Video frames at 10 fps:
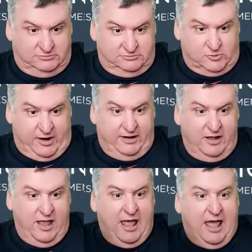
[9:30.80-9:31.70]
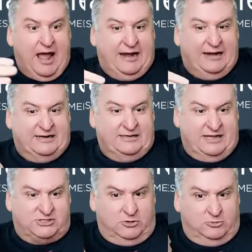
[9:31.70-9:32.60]
Right.
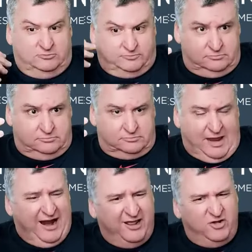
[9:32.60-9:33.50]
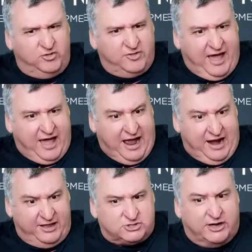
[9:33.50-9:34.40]
And so how do you do that? How
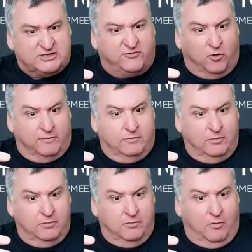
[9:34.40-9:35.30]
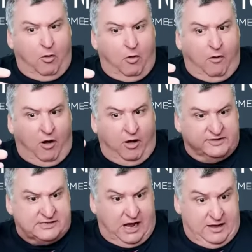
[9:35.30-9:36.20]
do you transform all the
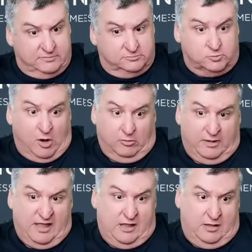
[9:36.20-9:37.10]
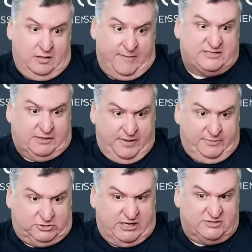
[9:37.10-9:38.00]
time? Well, I mean, some
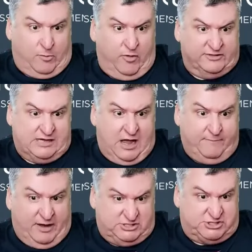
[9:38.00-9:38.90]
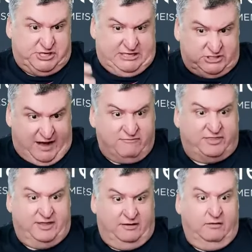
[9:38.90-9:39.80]
people transform all the time by just changing
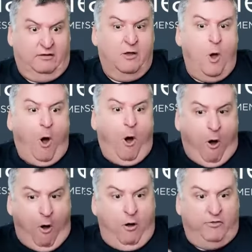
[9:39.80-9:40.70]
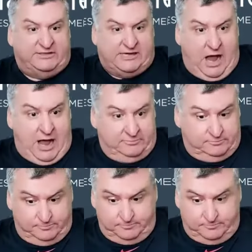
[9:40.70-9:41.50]
everything all the time.